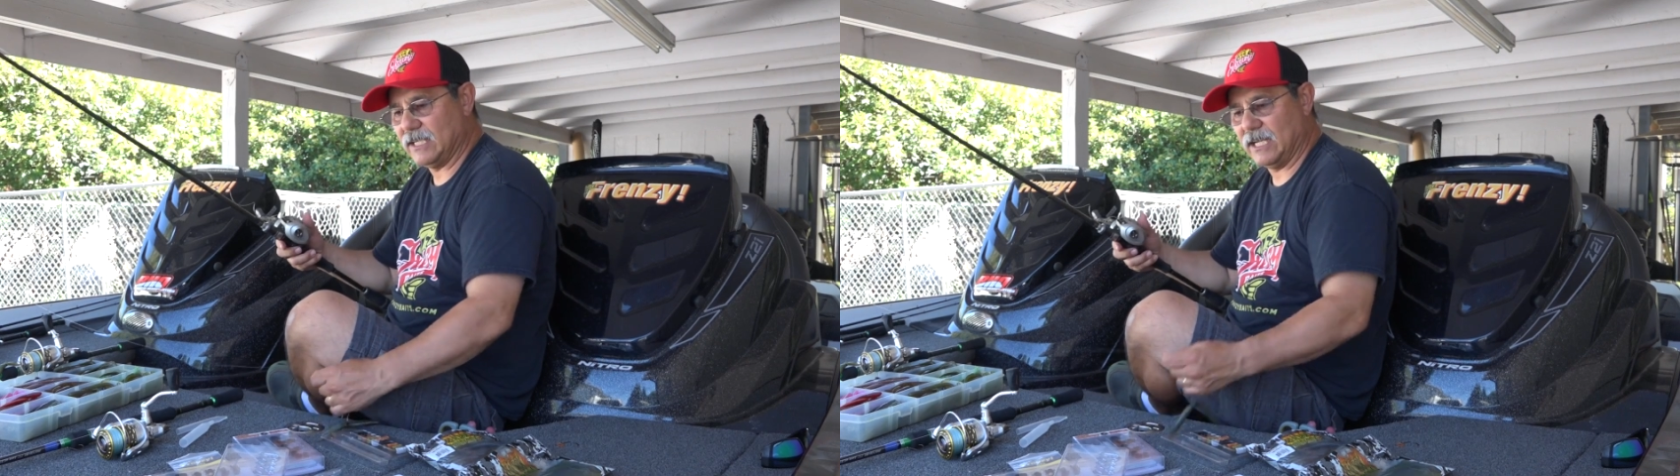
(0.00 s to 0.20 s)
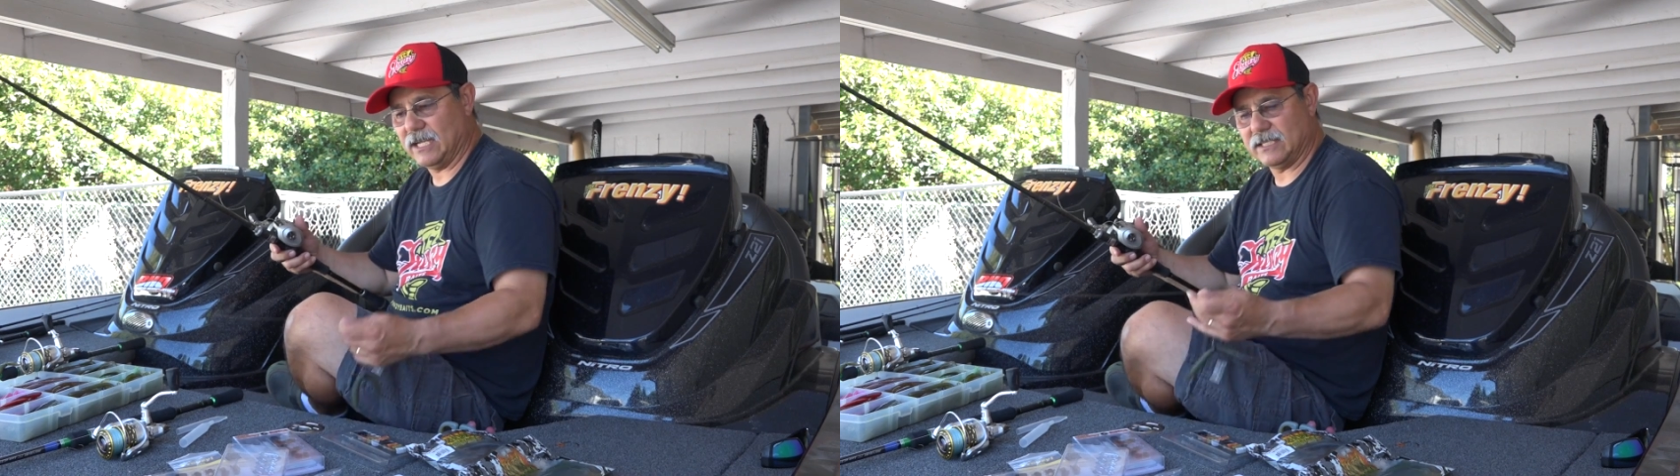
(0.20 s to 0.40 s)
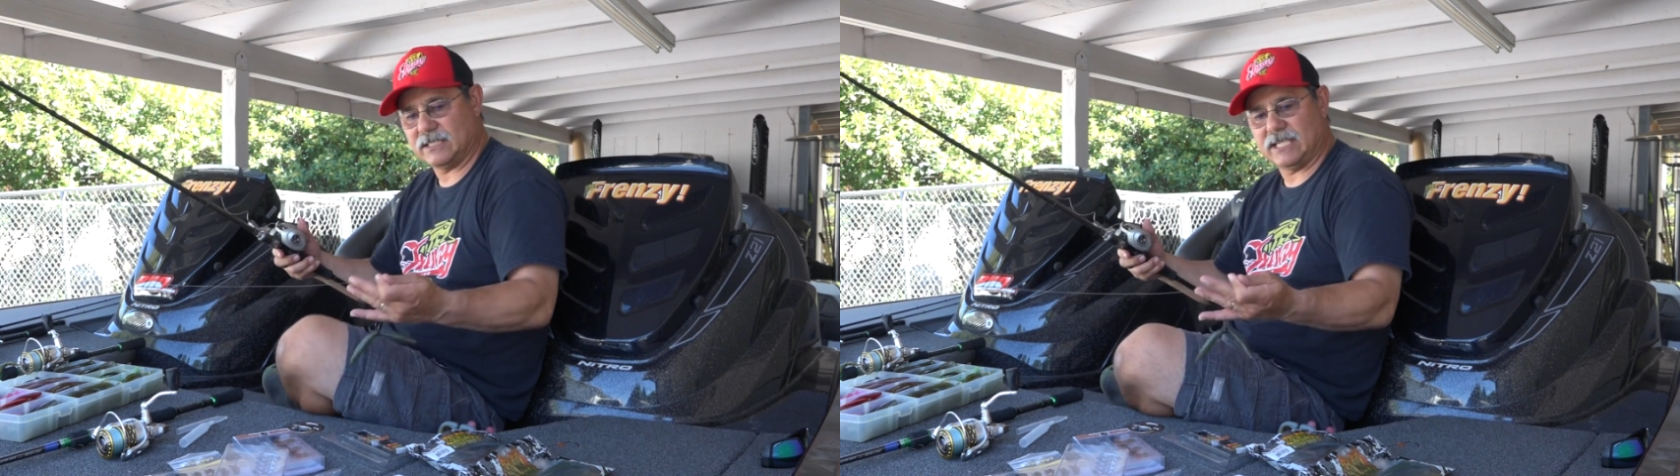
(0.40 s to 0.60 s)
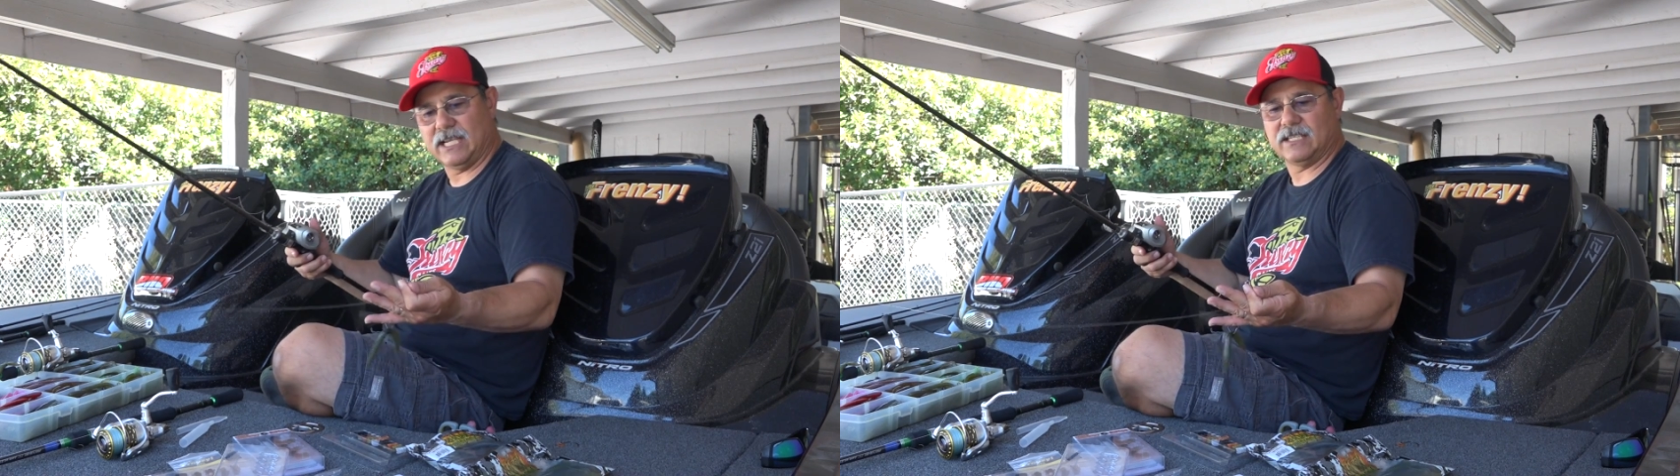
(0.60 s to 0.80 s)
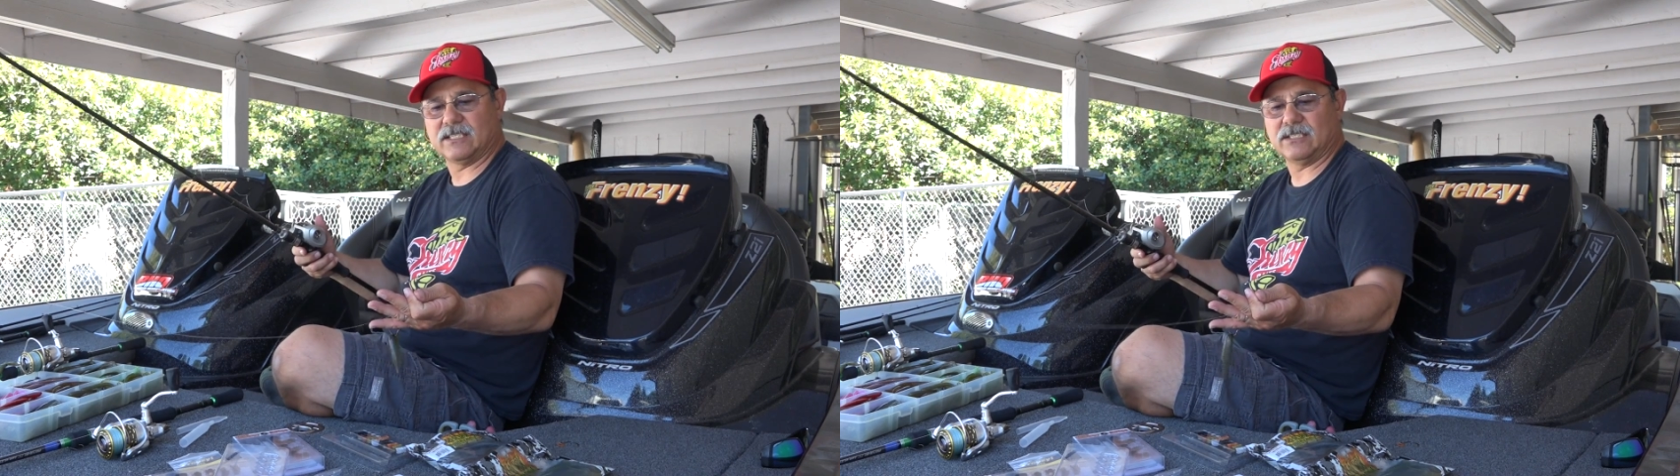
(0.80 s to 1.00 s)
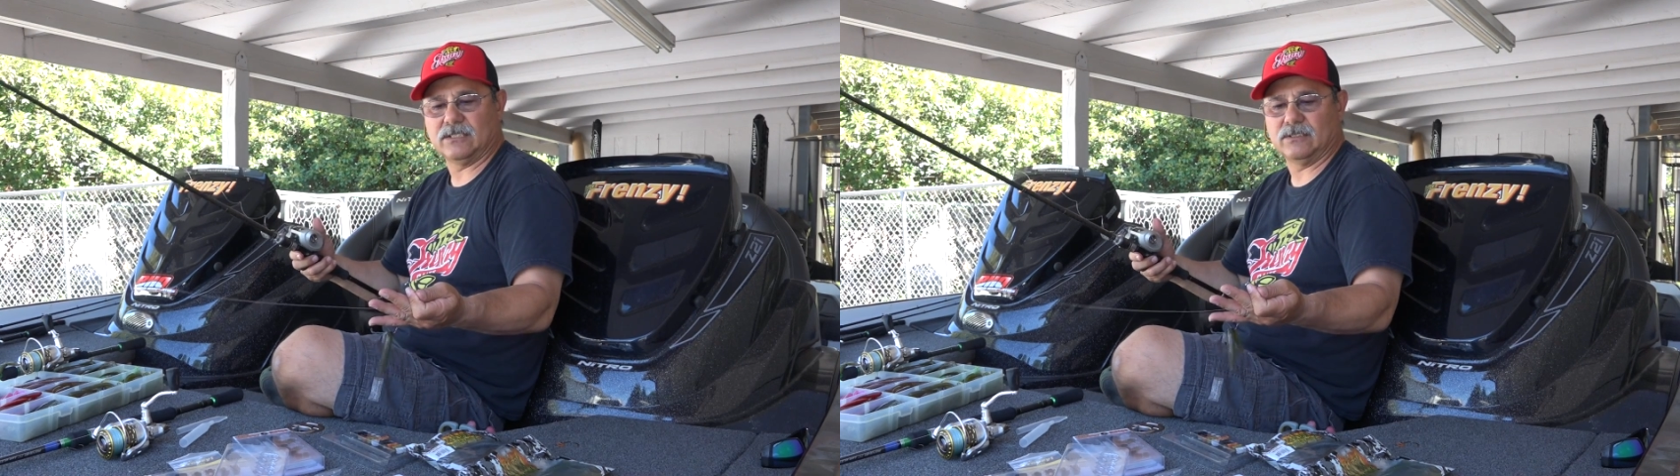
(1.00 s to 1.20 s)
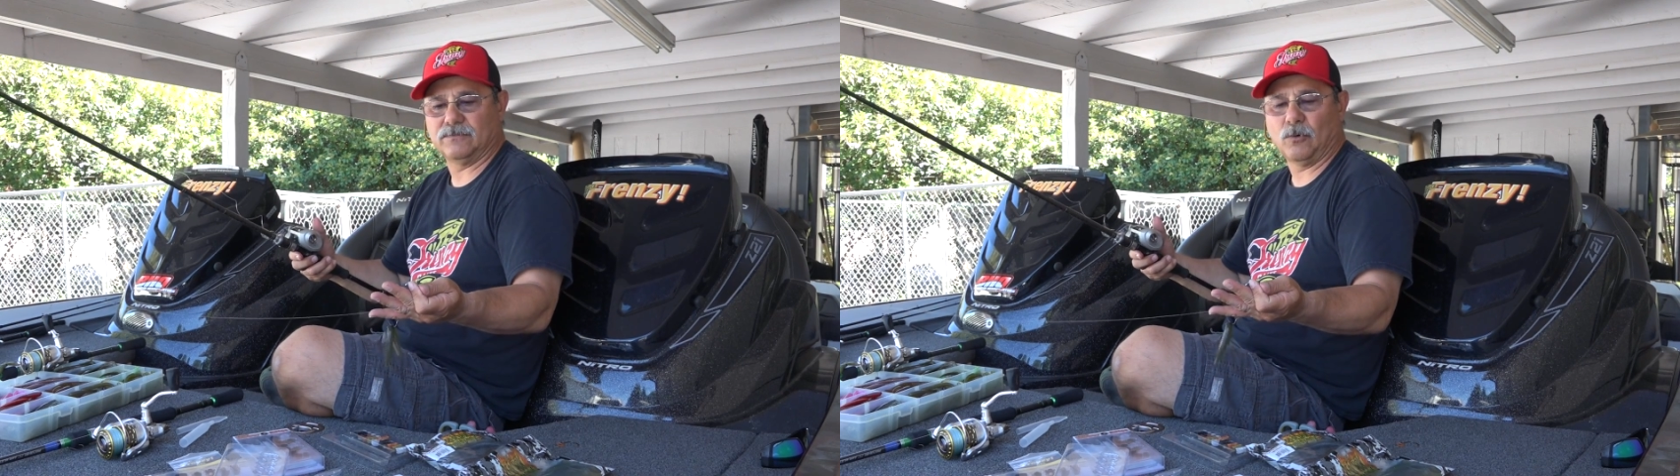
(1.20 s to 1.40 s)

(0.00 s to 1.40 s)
to